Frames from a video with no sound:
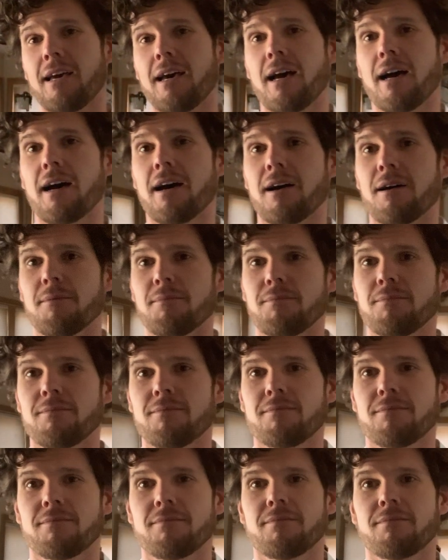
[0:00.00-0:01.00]
um,
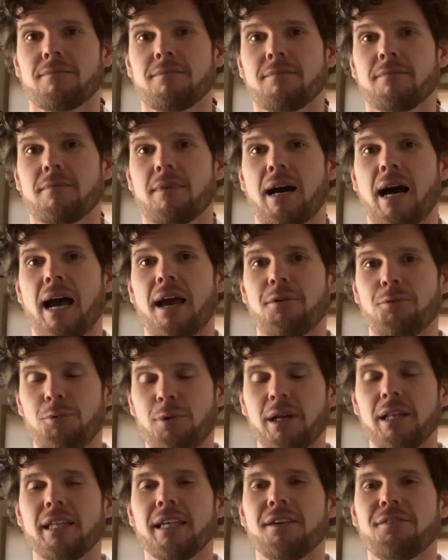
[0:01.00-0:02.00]
I
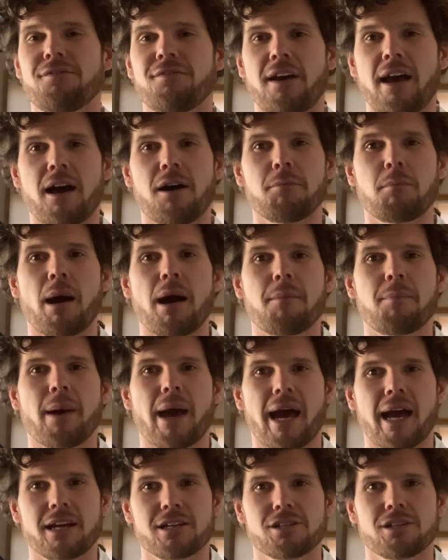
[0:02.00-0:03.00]
really found my
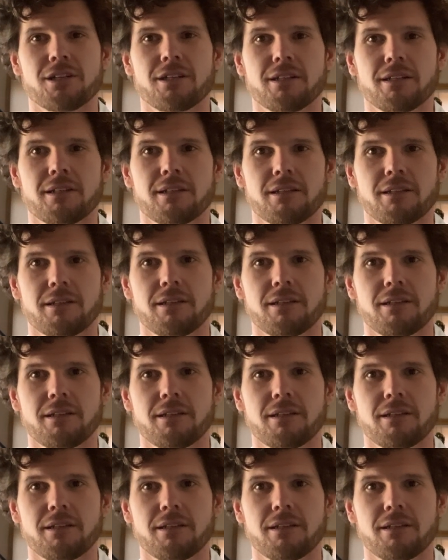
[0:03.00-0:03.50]
passion